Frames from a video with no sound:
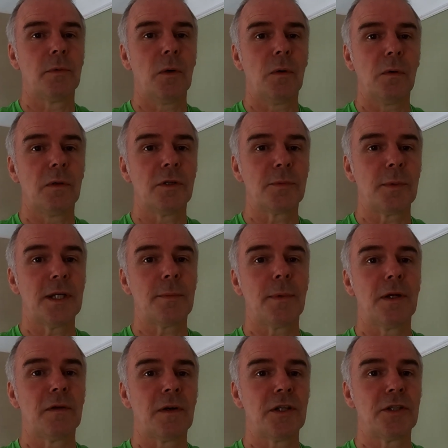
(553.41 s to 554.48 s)
All the speaker
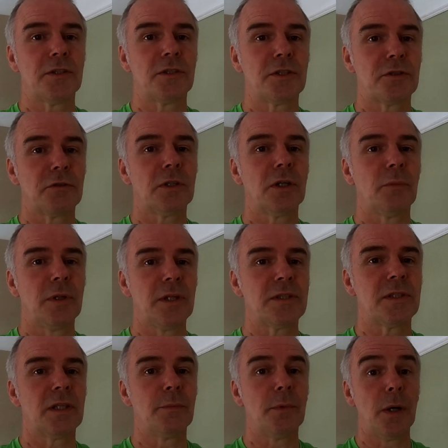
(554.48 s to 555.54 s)
manufacturers are struggling with
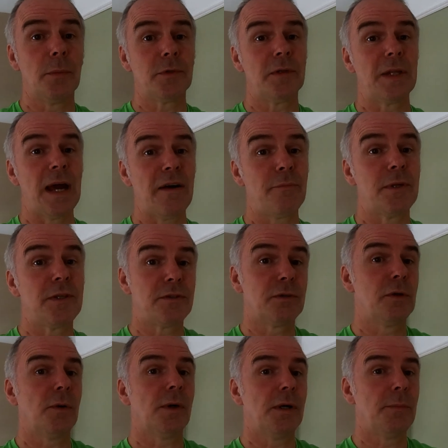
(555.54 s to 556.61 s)
this at the moment, and there have been
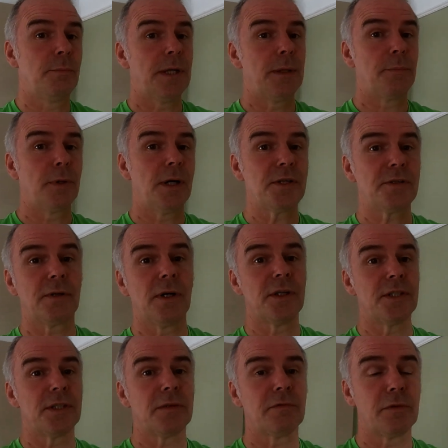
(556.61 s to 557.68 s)
some quite big price
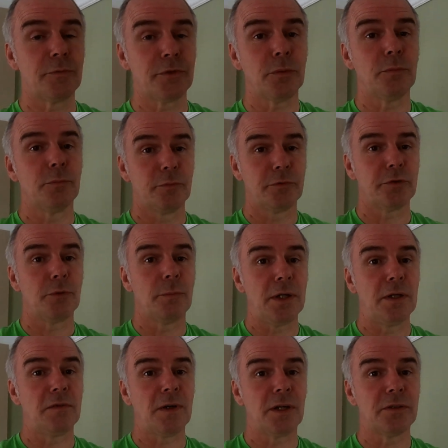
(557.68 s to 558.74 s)
rises from some
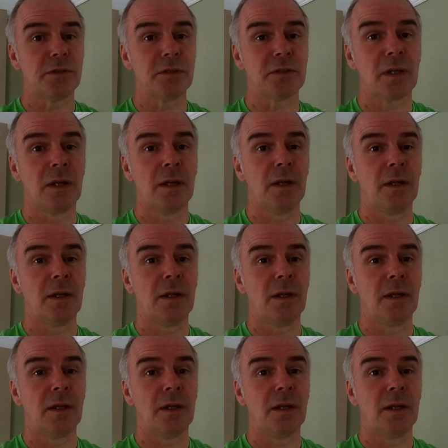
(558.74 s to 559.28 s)
manufacturers.